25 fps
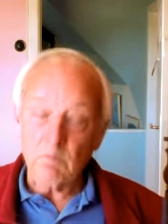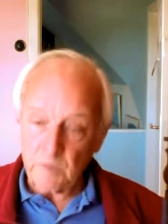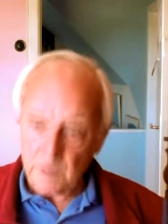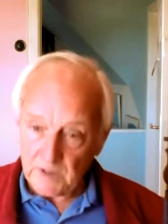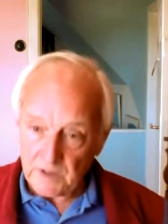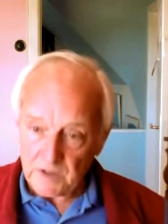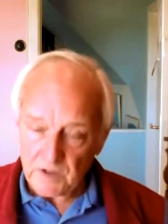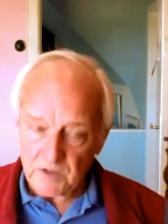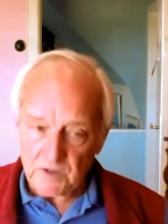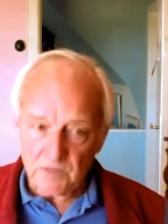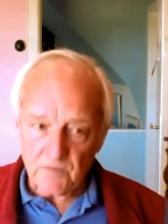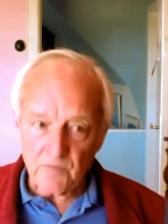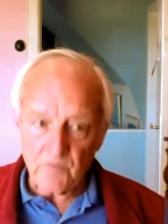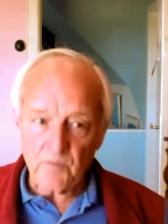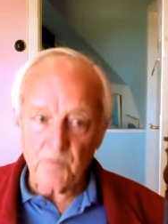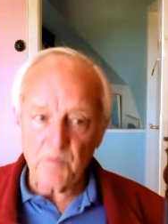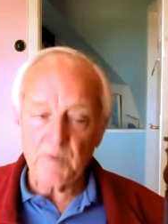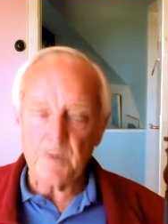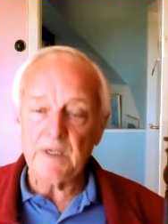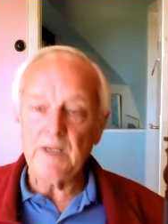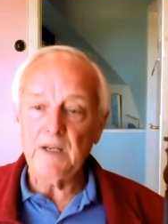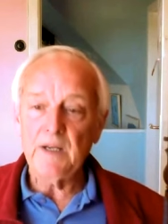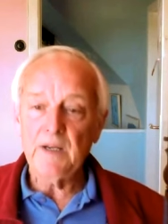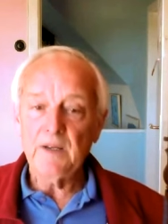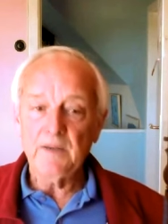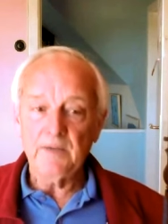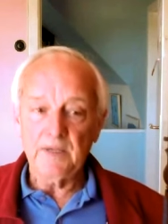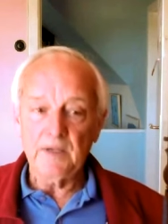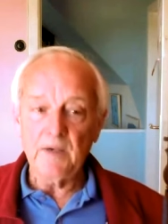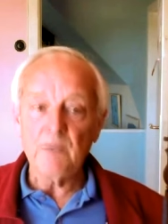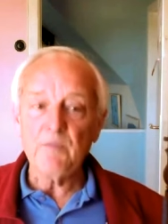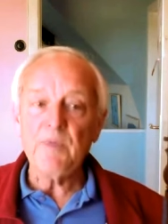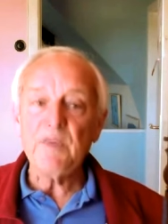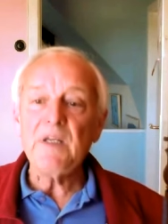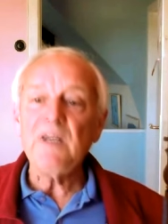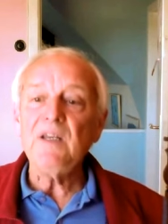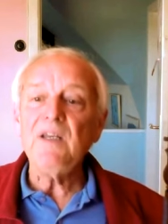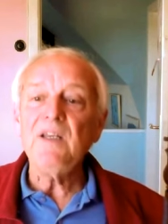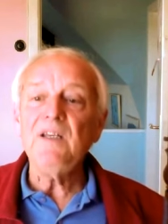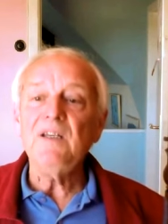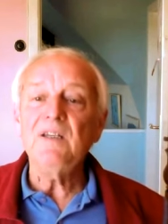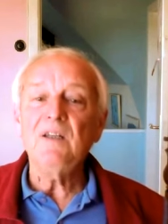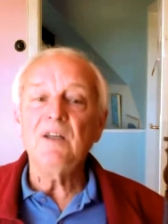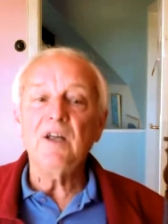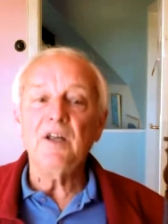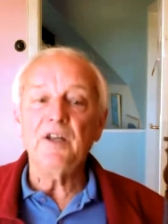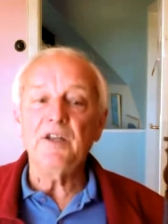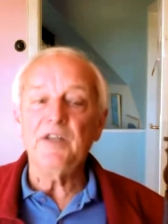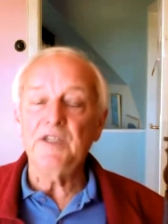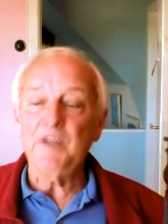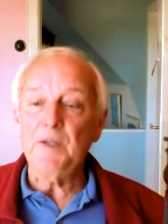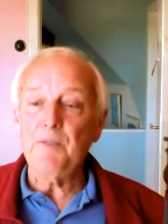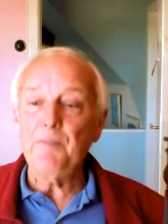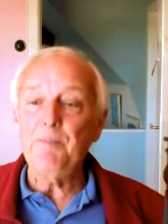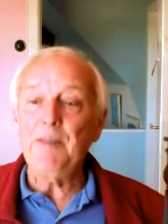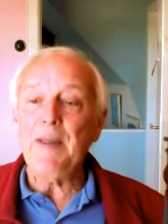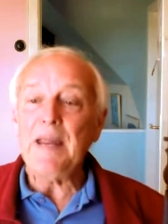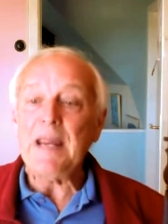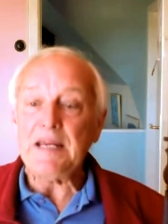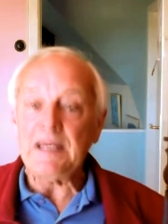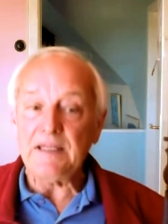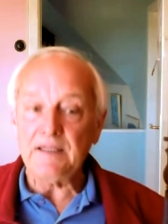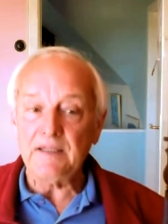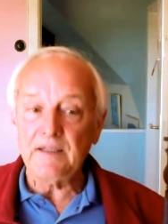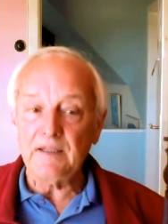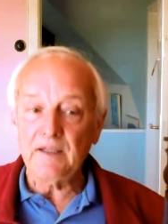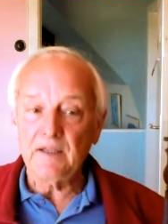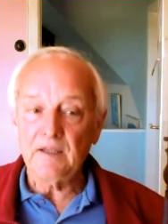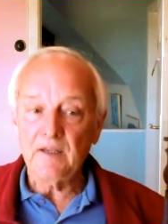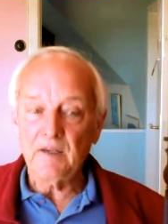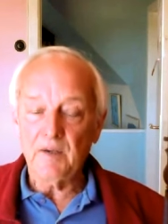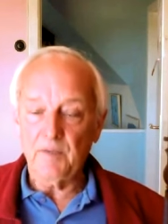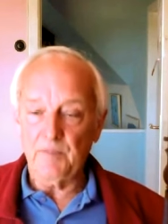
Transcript: that's be, then we need a debate.